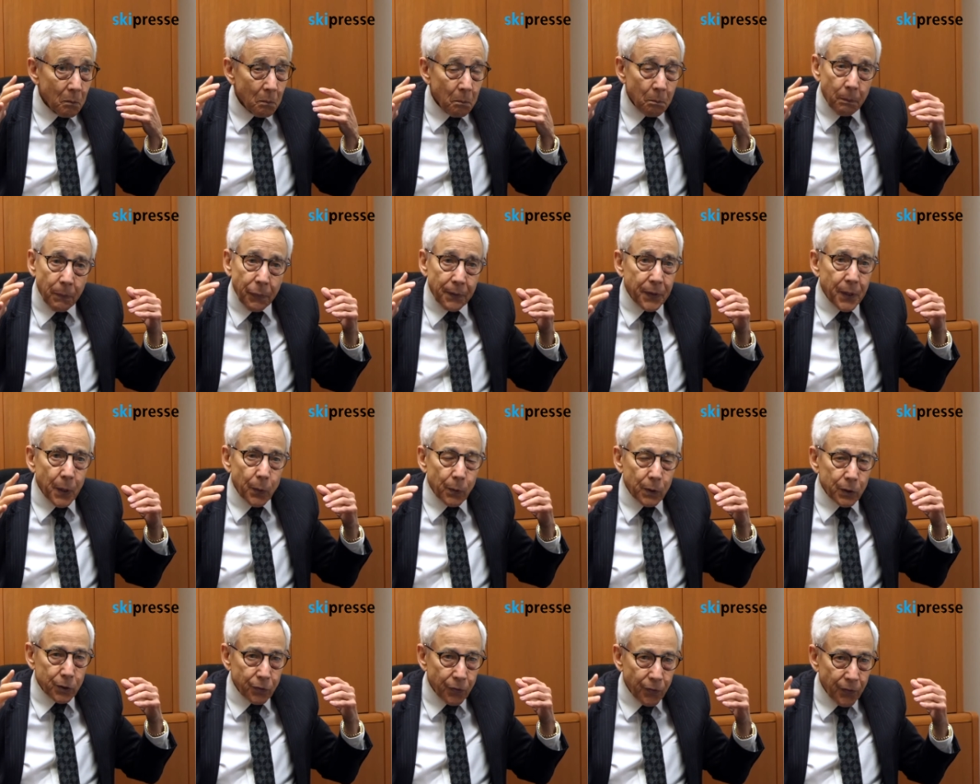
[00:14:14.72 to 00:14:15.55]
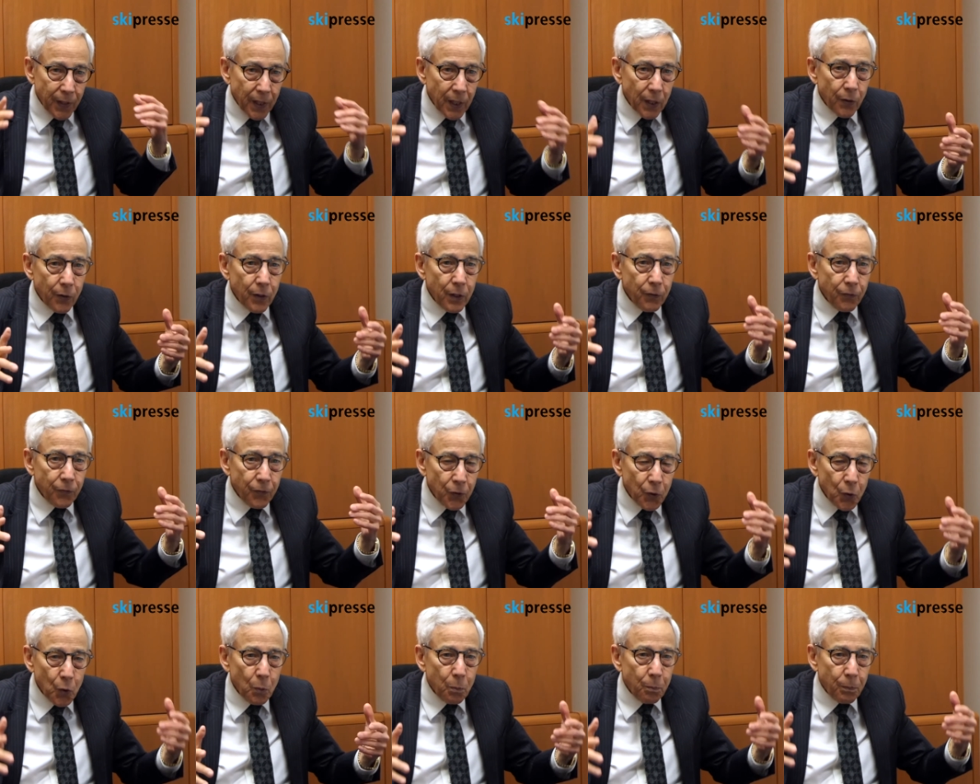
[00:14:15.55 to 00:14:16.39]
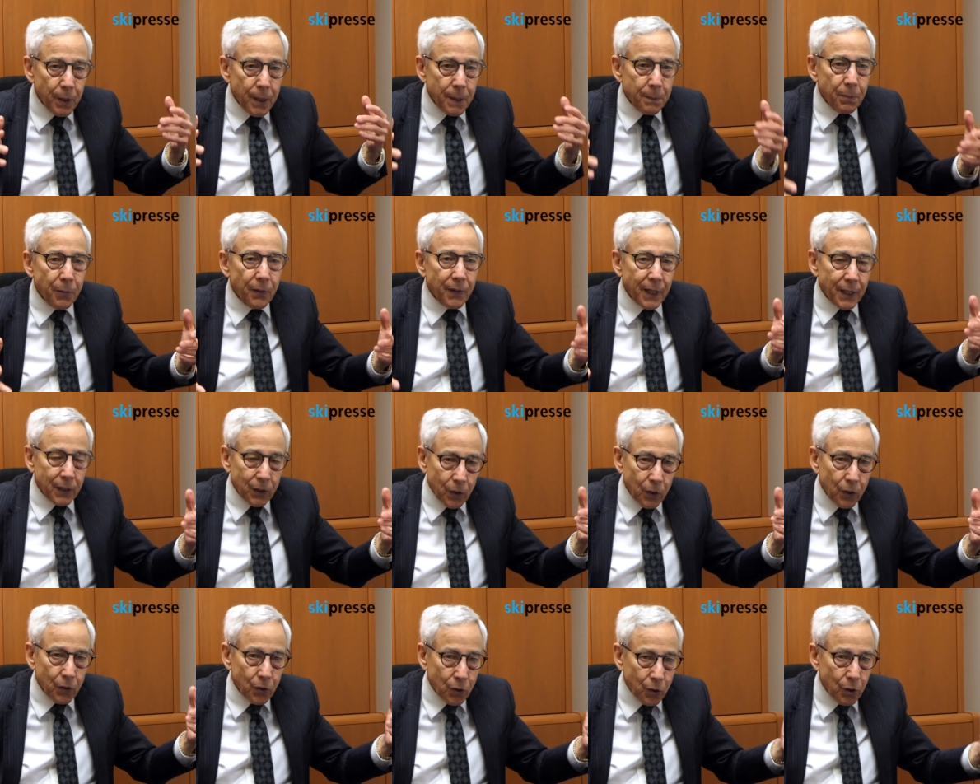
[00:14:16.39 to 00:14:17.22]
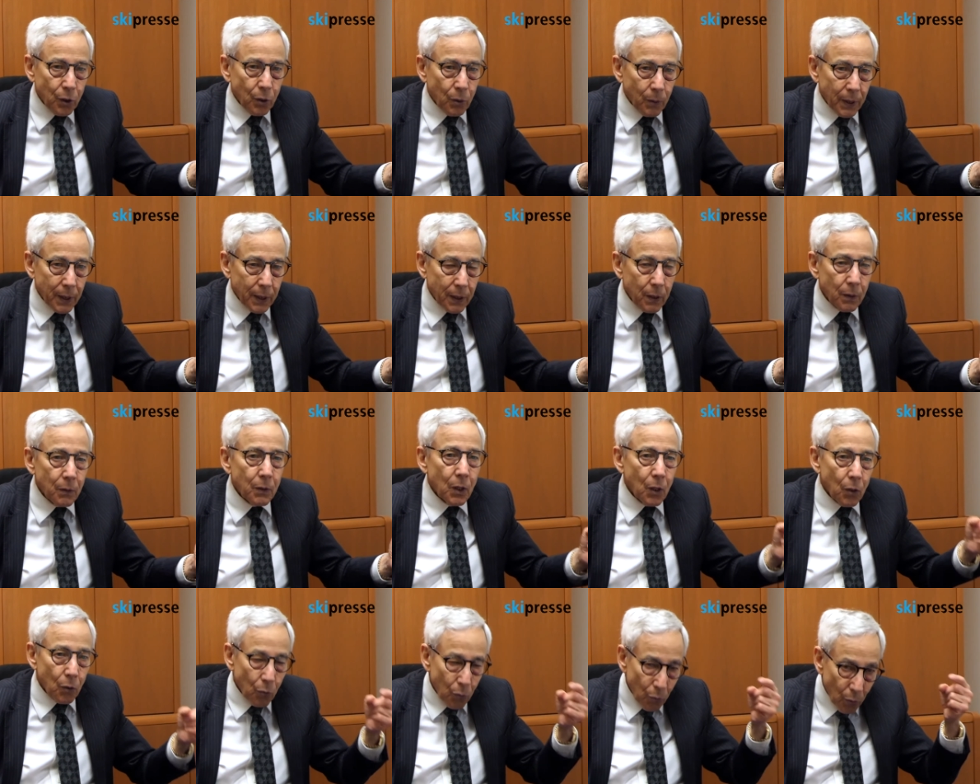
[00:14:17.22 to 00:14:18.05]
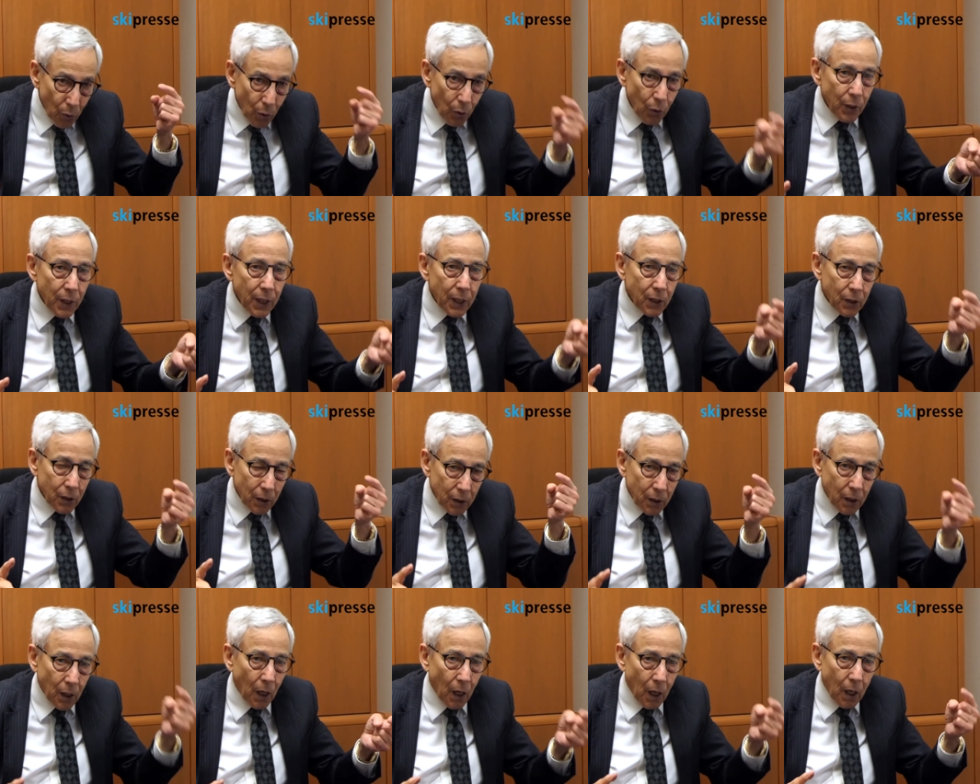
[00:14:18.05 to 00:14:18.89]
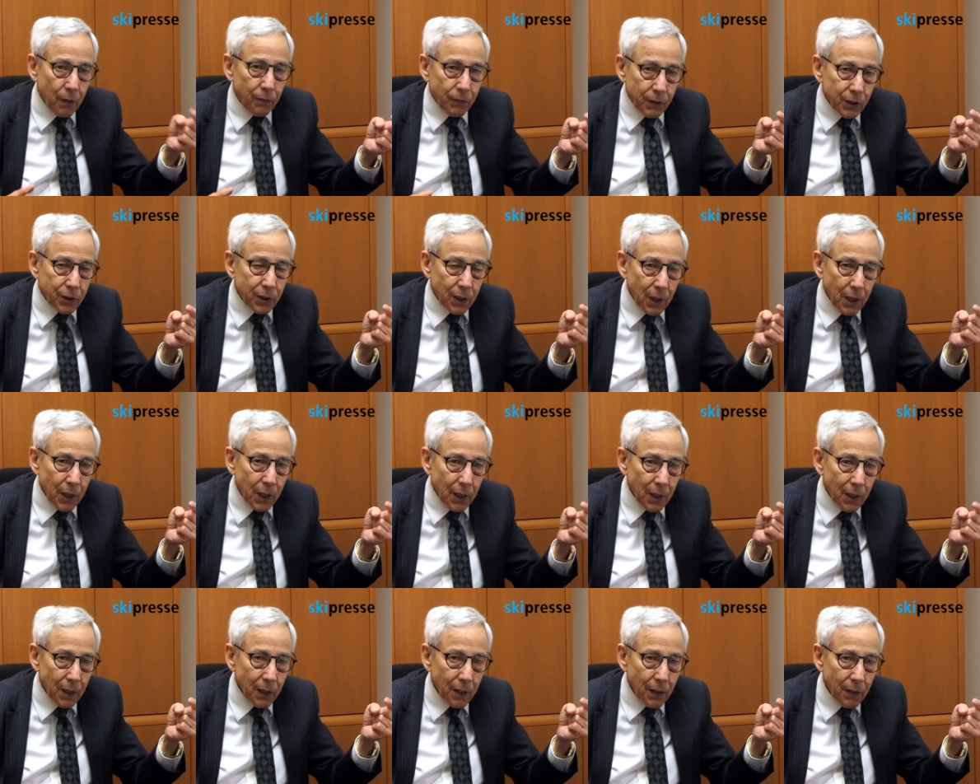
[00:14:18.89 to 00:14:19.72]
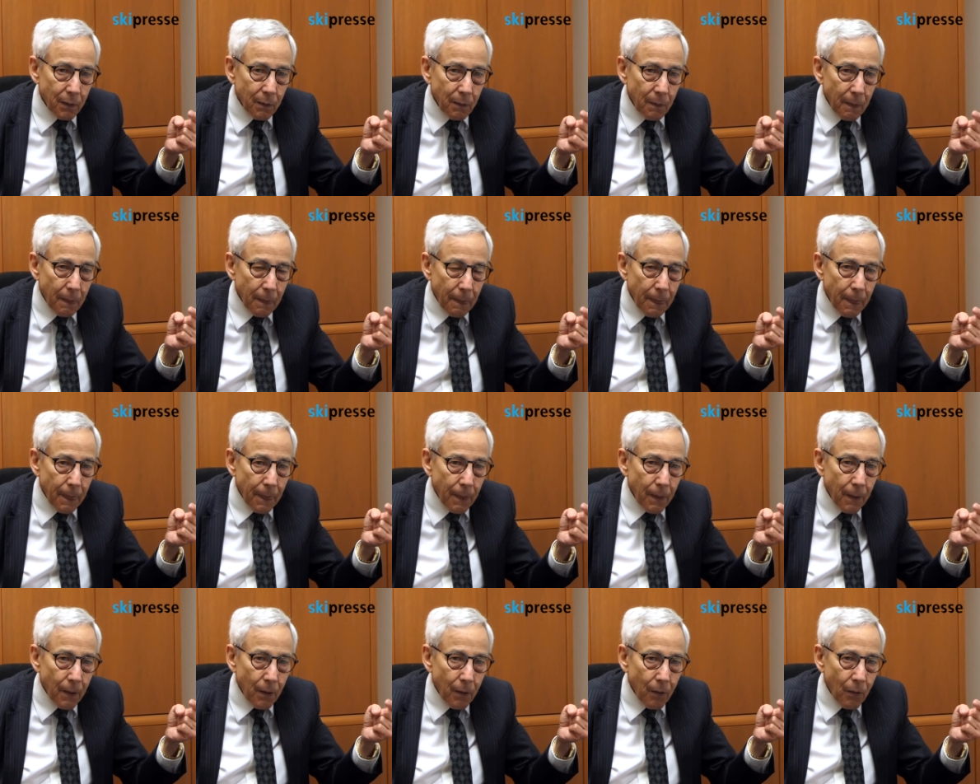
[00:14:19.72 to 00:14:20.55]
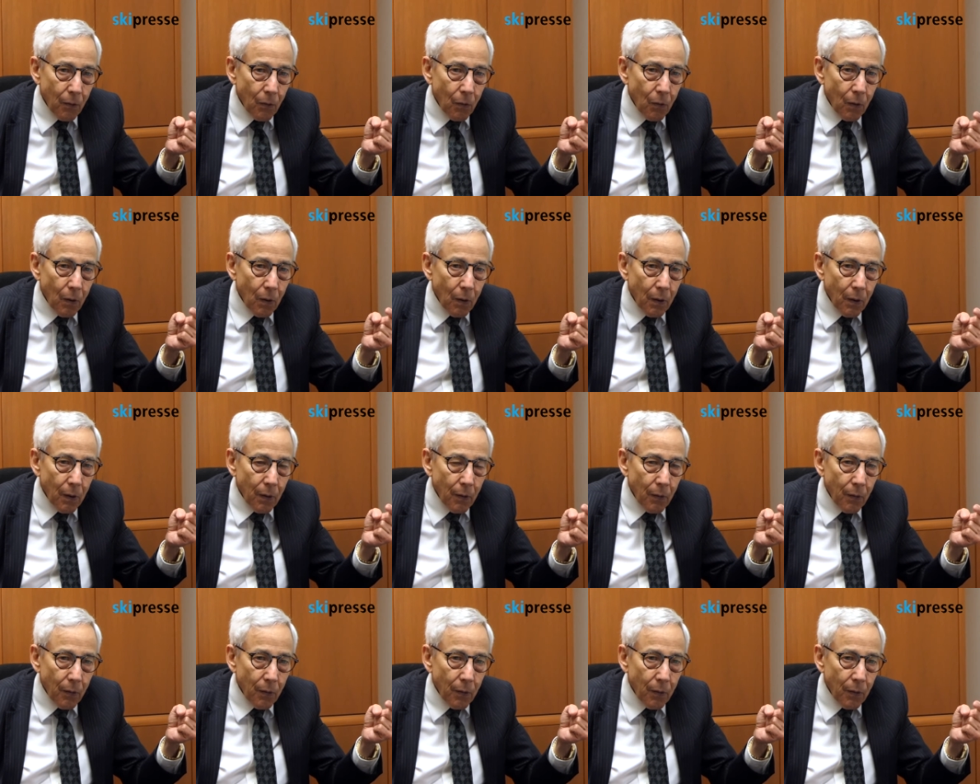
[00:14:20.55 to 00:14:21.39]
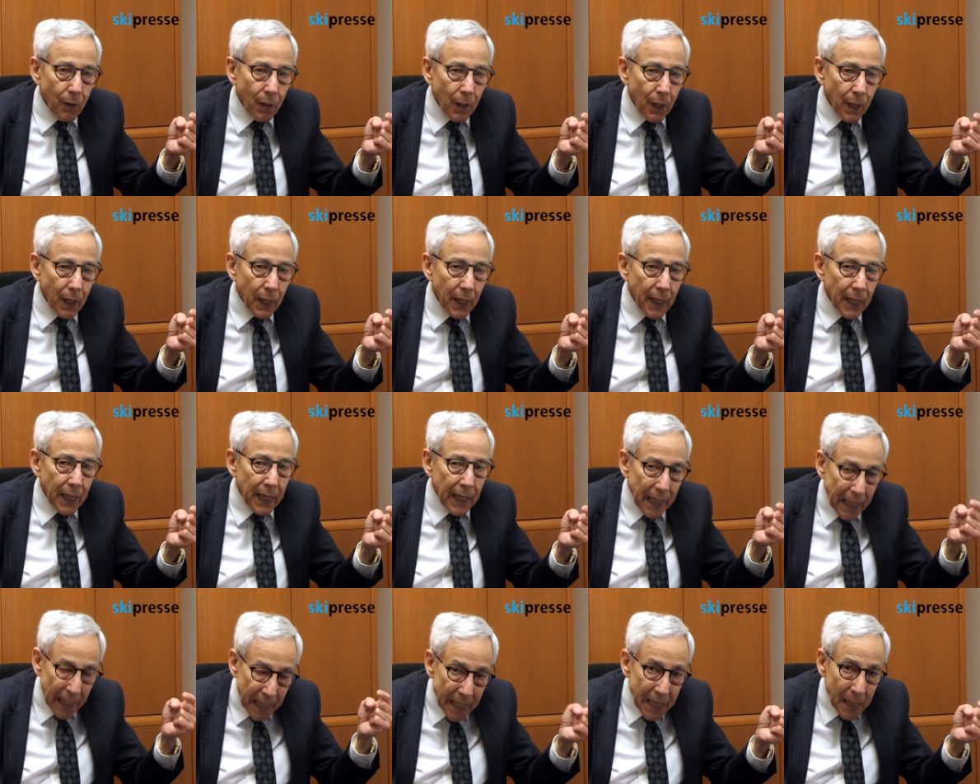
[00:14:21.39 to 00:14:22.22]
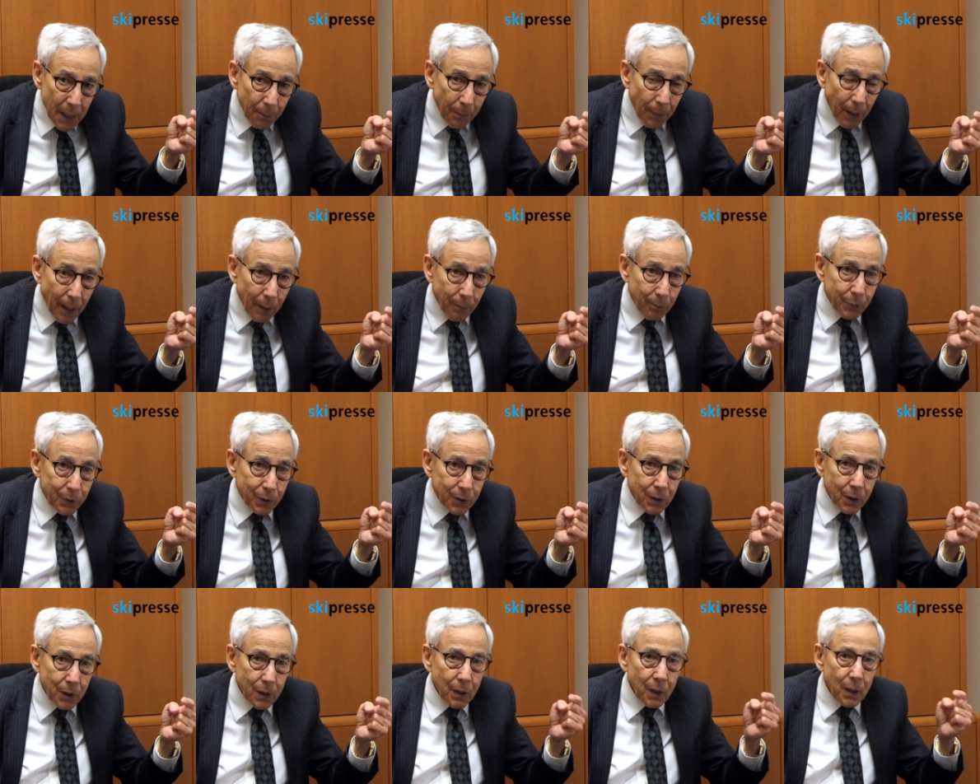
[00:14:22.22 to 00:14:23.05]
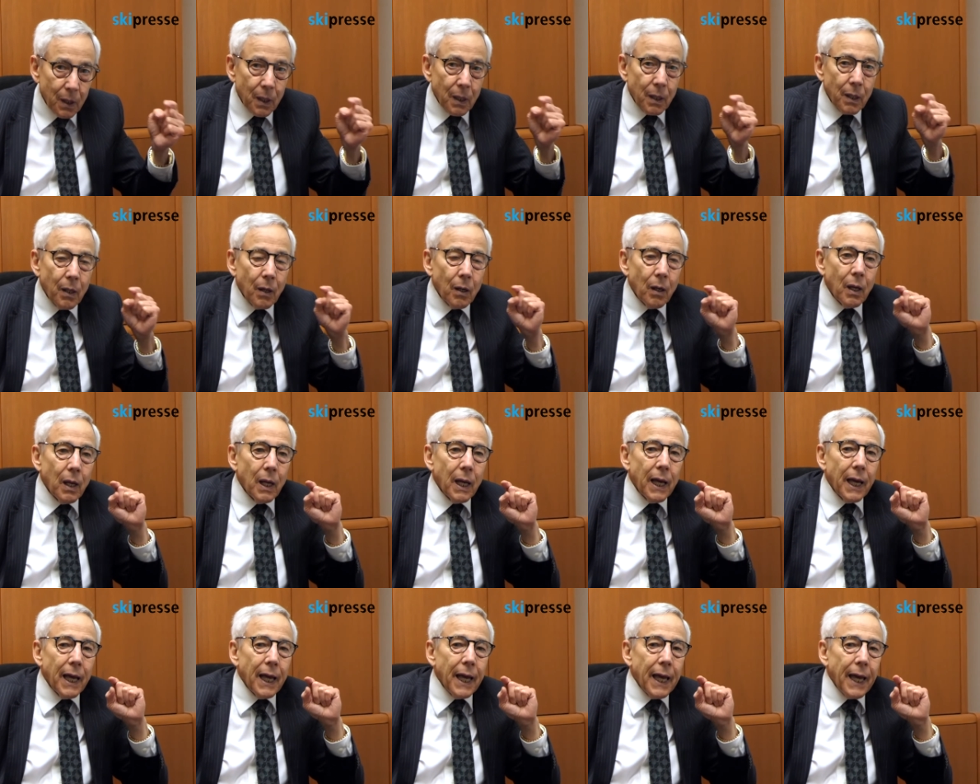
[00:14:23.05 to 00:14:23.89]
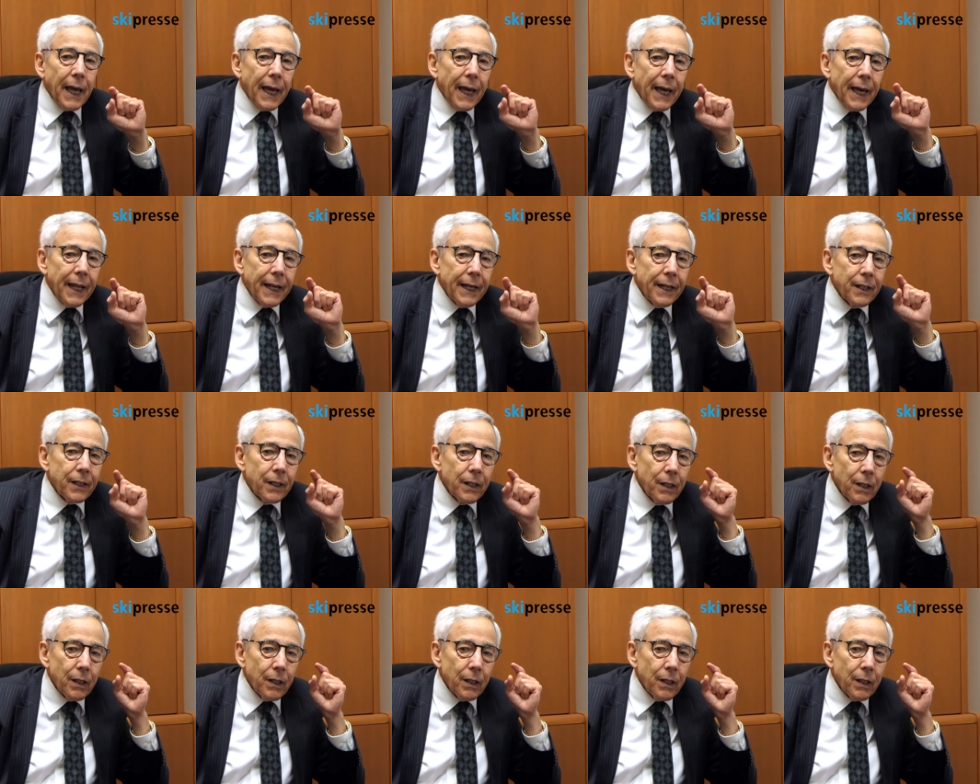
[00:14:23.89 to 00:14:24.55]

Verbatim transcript: but there was very few people that could do it. Rudy could carve a ski. Yeah, yeah. In the bumps. In the bumps. Yeah. And